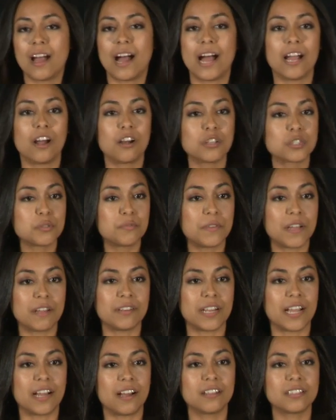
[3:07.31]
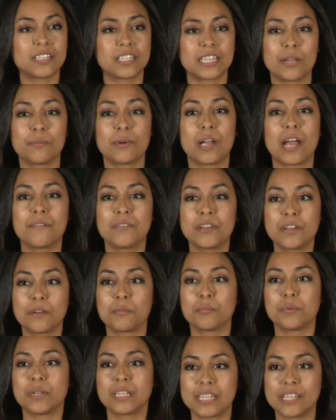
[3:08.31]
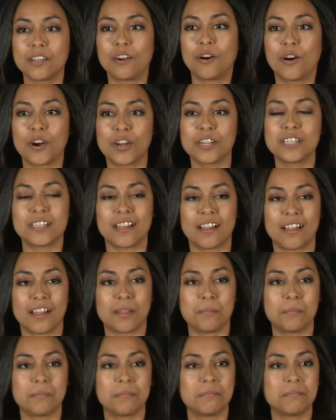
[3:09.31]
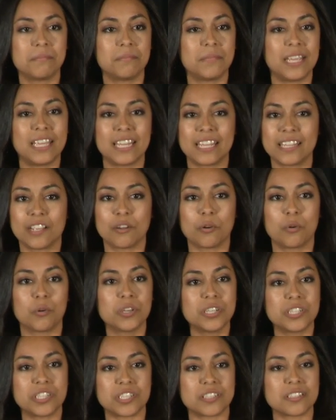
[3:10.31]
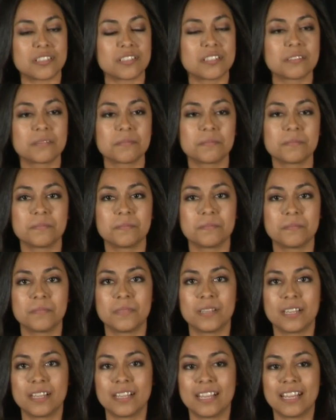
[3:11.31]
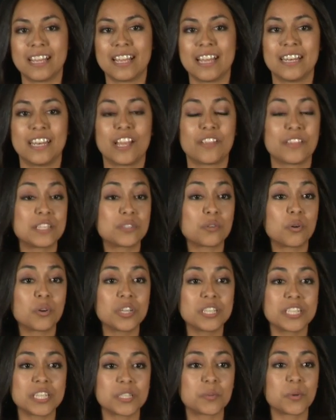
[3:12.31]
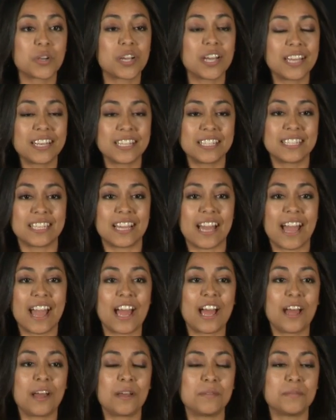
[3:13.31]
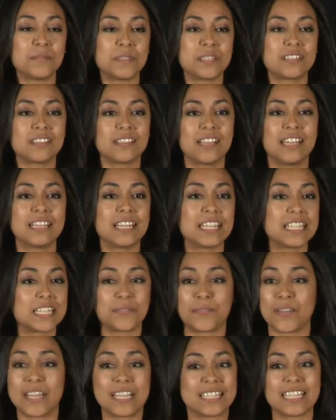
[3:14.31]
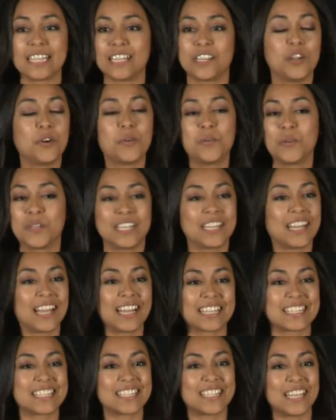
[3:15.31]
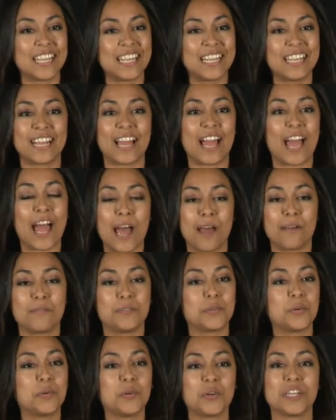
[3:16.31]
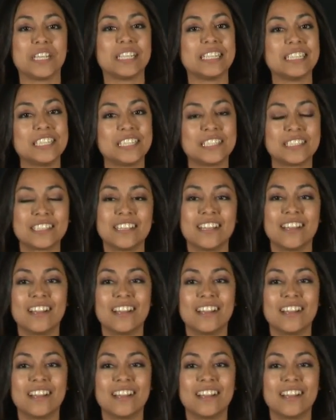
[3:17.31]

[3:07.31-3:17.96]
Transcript: I also found out that they were having a really hard time eating their oranges. Now, these oranges were cut into halves, and let's face it, no one likes to eat a halved orange.